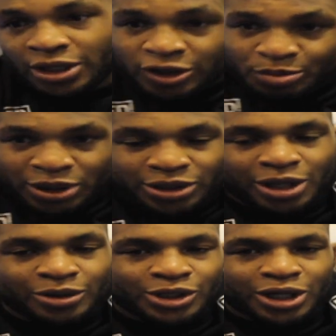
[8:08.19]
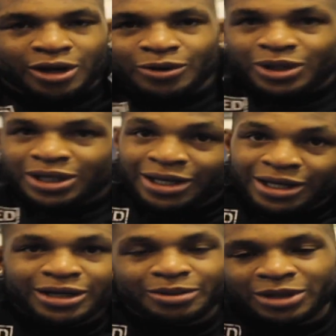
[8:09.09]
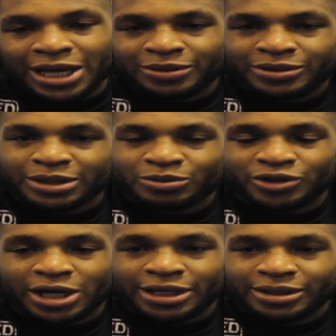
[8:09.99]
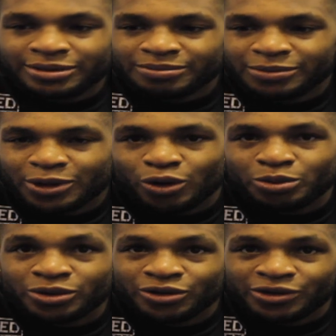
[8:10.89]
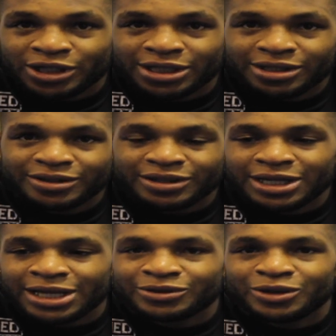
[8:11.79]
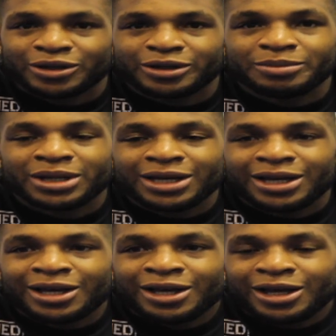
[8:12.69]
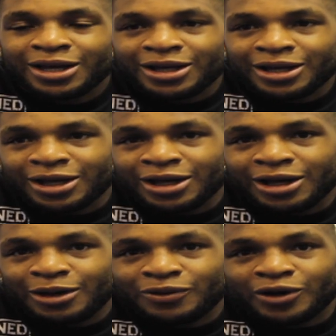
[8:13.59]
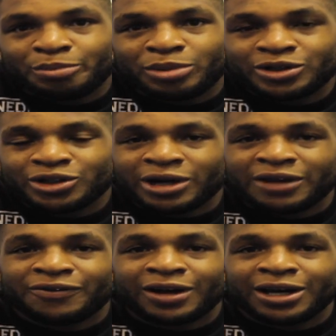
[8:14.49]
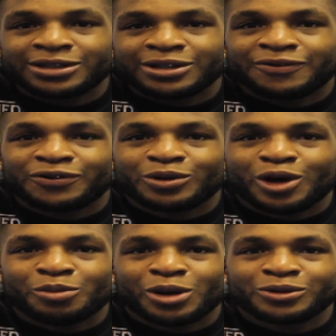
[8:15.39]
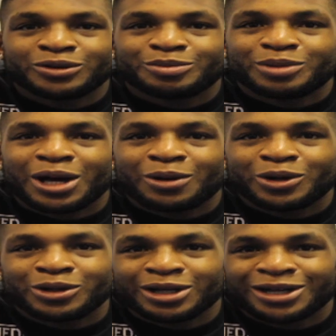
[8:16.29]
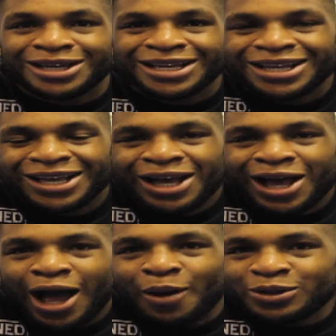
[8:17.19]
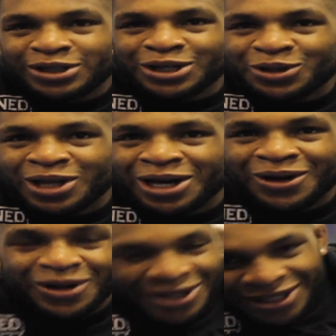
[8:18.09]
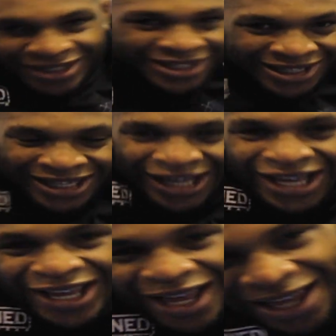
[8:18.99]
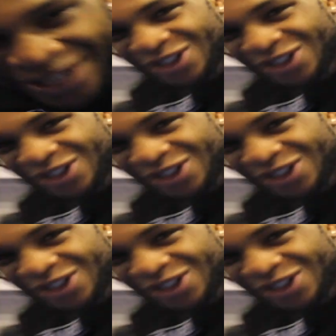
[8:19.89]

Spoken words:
Spirit Dojo, come down, come train, Colburn Street, St. Anne's, Nottingham. We've got a bunch of great fighters and a few homos, but I won't tell you who they are.